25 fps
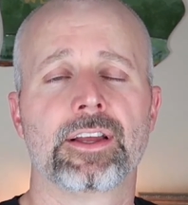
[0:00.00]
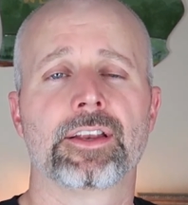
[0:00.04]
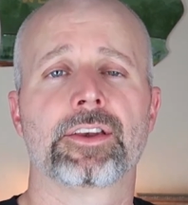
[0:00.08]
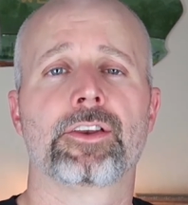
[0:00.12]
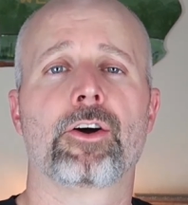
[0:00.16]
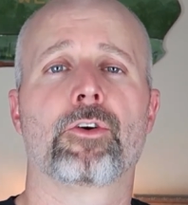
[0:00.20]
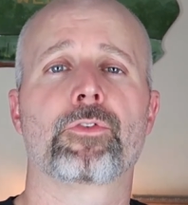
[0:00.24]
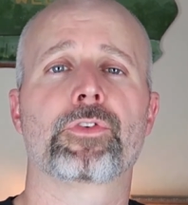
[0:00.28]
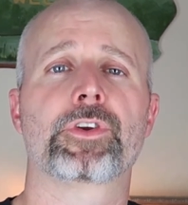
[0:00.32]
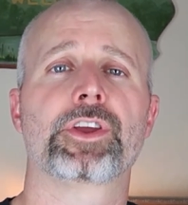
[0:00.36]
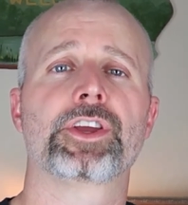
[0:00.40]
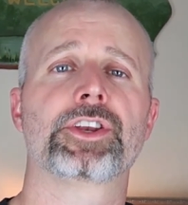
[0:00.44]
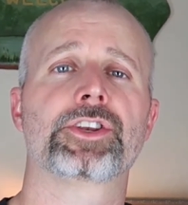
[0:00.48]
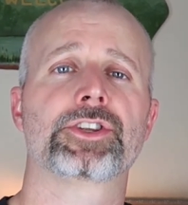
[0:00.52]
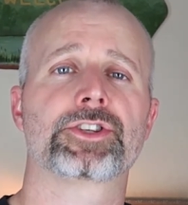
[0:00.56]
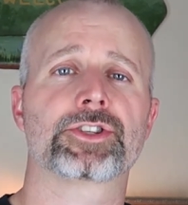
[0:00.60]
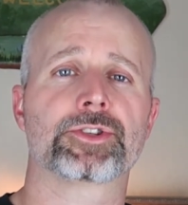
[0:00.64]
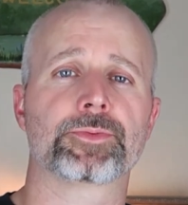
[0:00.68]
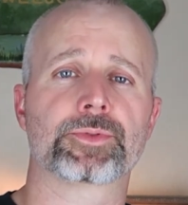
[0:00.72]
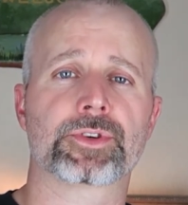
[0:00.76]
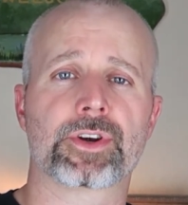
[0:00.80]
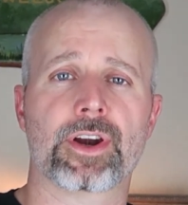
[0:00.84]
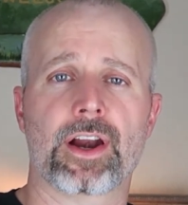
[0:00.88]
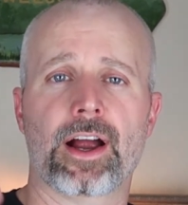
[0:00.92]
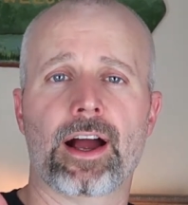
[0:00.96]
Don't forget to
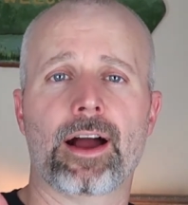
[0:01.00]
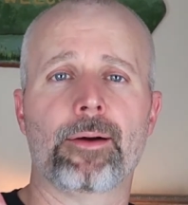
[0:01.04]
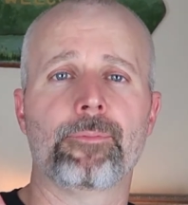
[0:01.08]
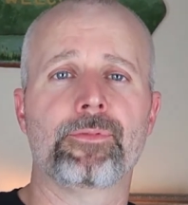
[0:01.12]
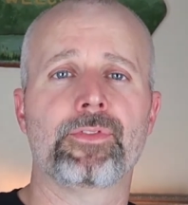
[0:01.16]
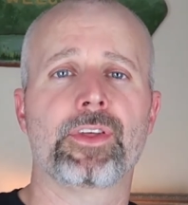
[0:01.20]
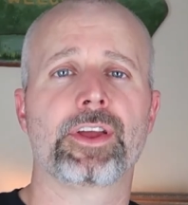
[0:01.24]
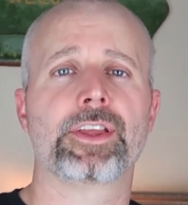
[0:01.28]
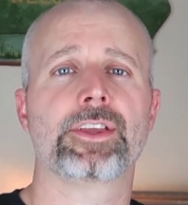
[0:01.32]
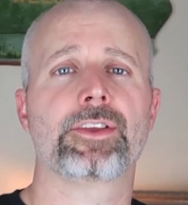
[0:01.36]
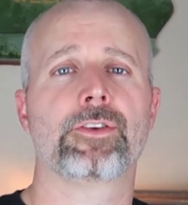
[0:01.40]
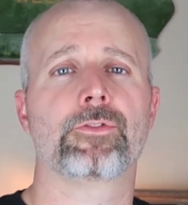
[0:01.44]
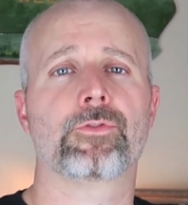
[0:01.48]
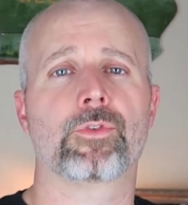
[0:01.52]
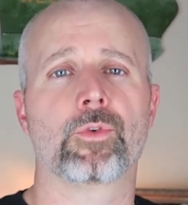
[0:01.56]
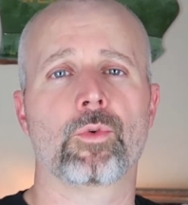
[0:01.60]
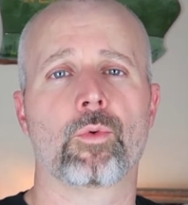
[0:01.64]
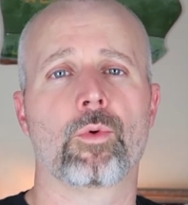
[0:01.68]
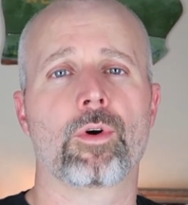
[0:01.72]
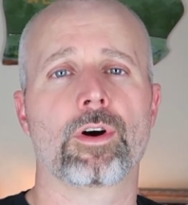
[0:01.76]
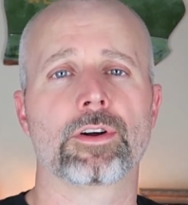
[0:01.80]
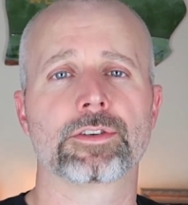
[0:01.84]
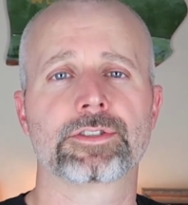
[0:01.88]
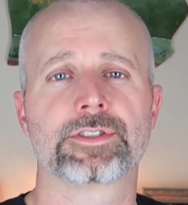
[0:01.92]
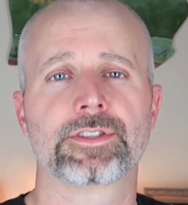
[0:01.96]
subscribe. Thank you for
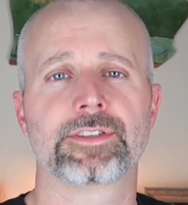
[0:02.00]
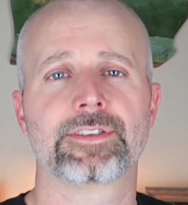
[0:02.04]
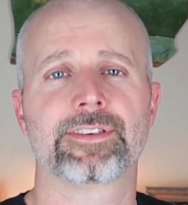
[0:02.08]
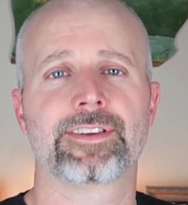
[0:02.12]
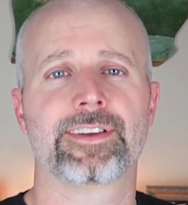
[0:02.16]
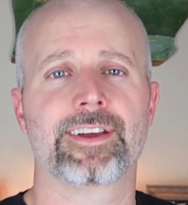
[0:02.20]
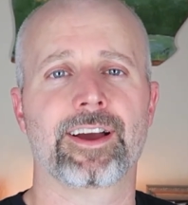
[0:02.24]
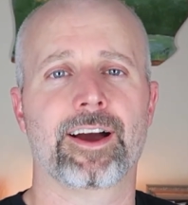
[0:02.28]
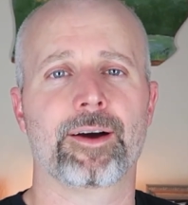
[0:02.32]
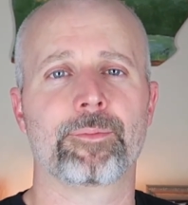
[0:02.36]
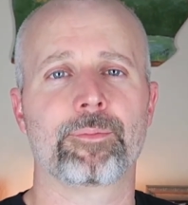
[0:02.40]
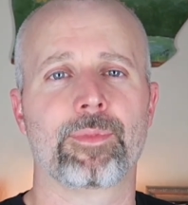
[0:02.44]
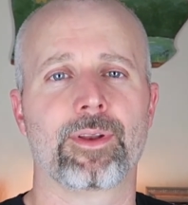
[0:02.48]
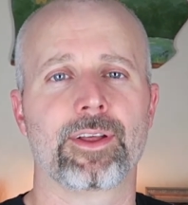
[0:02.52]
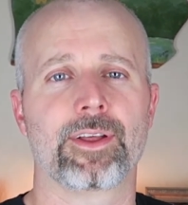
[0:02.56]
watching. God